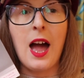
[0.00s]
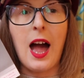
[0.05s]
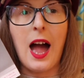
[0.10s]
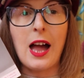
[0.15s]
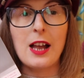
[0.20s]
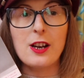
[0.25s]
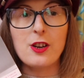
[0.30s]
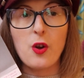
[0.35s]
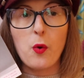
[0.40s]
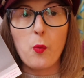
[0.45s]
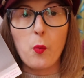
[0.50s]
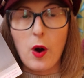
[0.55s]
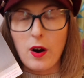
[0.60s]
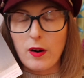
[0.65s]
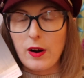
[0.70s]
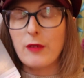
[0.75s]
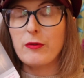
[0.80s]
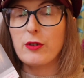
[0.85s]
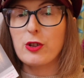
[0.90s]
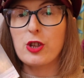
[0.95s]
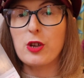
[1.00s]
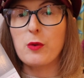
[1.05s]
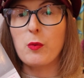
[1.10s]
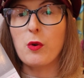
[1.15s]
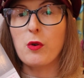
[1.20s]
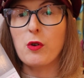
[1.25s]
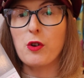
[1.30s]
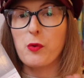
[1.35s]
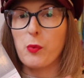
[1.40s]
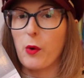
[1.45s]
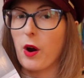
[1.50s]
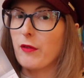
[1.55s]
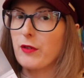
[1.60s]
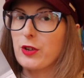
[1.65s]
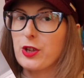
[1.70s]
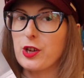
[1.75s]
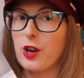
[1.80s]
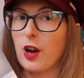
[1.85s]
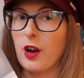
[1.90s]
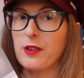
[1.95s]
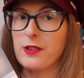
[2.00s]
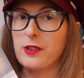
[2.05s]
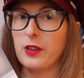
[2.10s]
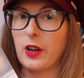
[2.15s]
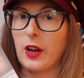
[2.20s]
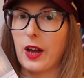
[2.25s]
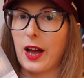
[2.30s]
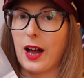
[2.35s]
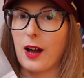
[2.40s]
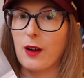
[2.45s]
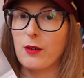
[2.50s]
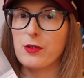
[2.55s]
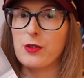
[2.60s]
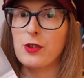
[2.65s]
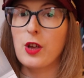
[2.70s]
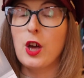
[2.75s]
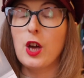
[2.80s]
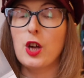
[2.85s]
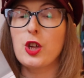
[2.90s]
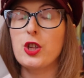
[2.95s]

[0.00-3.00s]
and wherever she walks, wherever she goes in her house,